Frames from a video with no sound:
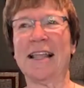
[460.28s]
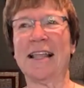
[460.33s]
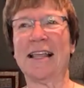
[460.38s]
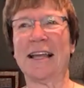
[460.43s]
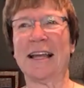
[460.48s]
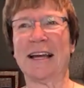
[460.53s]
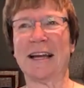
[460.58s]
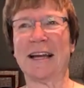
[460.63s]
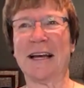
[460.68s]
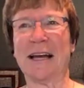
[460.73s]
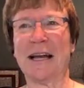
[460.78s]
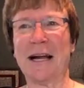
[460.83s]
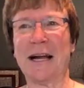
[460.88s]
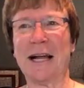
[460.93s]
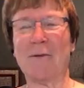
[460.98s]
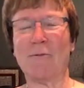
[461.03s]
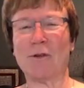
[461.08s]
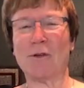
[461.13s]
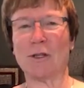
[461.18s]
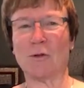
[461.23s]
It
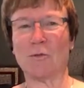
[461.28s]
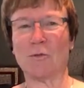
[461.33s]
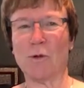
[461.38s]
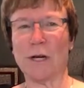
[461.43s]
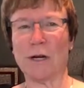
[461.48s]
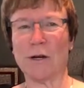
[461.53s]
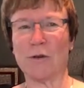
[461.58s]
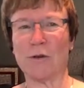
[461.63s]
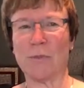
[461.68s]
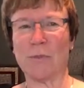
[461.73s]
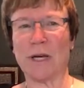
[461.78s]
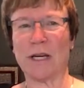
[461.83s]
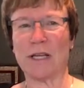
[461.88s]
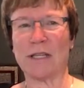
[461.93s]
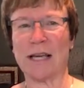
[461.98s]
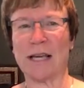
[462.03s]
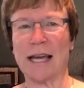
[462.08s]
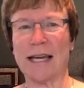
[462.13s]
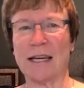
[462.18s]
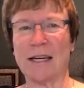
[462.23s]
was a little weird
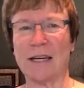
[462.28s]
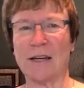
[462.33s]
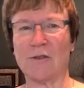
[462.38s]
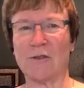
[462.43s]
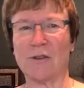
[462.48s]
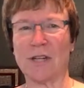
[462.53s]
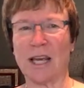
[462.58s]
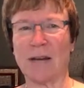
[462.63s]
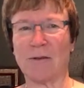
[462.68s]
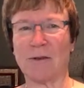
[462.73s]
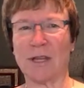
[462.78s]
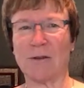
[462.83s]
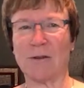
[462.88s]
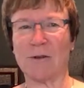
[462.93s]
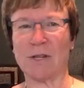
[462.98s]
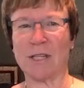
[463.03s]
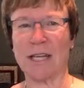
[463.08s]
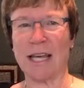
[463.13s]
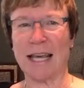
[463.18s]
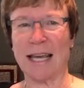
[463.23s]
because I didn't understand what they were
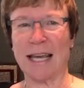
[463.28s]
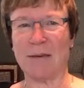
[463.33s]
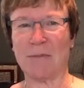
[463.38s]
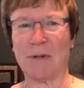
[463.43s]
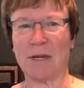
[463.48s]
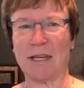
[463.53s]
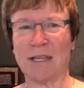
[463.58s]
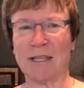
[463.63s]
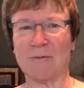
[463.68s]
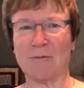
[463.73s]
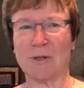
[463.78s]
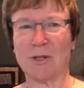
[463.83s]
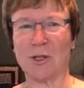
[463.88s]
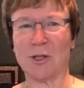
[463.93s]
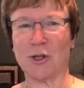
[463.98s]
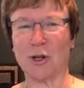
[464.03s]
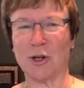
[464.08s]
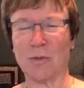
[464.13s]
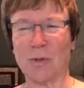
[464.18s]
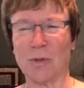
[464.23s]
saying because it was
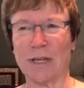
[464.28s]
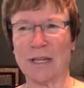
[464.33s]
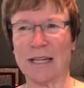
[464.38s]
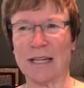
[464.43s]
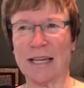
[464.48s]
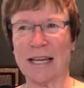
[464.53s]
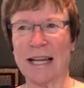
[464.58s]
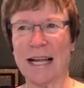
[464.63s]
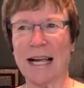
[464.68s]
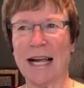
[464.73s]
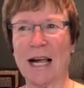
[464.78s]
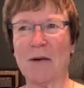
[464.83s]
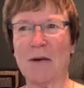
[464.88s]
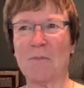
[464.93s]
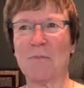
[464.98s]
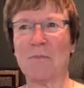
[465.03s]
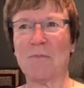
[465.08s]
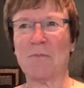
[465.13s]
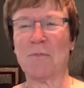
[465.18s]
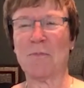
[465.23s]
German.
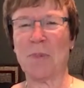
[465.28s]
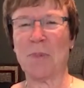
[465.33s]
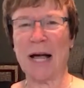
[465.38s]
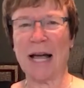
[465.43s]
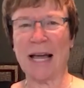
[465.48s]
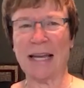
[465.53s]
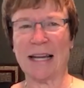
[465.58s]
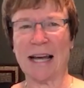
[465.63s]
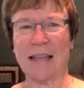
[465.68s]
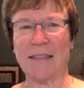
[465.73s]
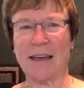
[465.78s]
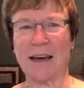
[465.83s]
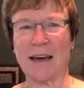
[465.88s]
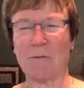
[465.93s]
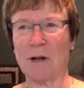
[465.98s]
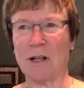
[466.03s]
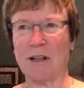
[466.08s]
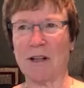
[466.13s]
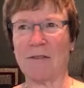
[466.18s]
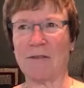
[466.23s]
But I thought,
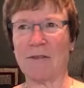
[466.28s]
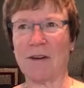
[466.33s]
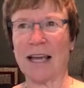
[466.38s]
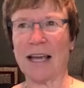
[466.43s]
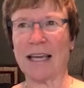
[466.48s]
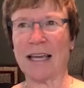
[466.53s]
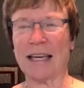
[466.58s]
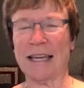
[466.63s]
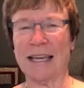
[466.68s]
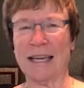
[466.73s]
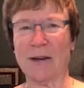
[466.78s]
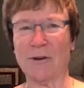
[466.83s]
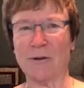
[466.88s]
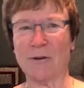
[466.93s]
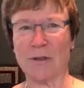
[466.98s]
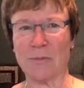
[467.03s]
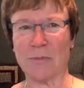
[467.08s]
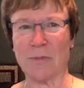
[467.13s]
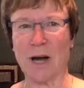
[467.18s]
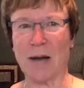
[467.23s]
well, if I can hear
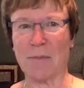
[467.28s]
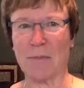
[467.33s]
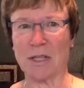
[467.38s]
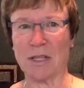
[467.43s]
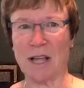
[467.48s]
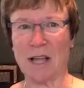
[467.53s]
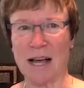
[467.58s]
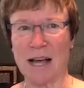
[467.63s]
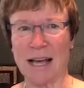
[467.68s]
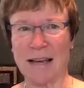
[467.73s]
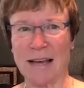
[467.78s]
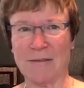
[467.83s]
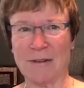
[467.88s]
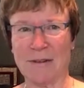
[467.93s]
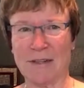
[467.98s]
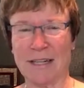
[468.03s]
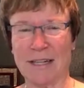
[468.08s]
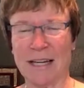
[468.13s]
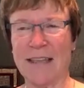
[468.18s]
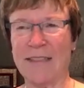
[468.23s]
them, I'm alive.
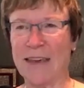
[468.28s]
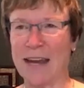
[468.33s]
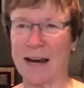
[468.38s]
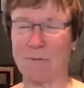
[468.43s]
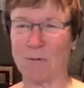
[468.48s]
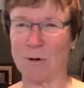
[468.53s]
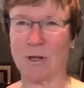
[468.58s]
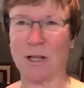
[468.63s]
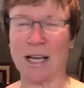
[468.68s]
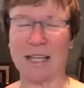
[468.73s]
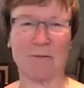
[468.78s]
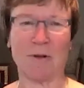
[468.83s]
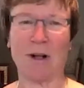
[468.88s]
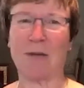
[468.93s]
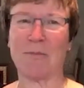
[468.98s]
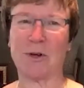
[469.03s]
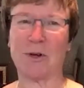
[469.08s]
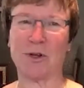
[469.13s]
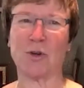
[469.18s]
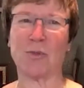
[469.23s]
And then I realized, well,
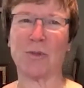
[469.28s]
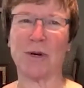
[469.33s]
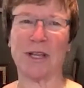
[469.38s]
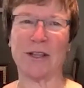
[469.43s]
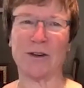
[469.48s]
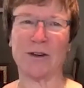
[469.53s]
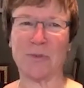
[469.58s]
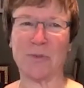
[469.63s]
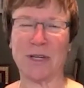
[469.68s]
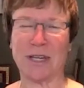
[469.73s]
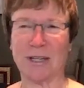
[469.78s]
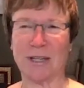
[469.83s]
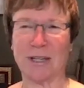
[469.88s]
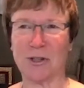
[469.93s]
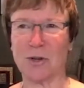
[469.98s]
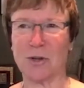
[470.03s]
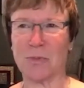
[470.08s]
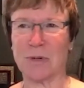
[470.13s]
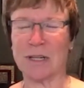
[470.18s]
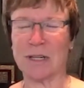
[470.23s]
I'm in Germany, they're speaking
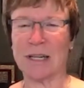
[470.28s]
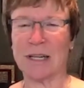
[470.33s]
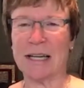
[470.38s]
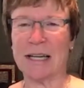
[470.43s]
German.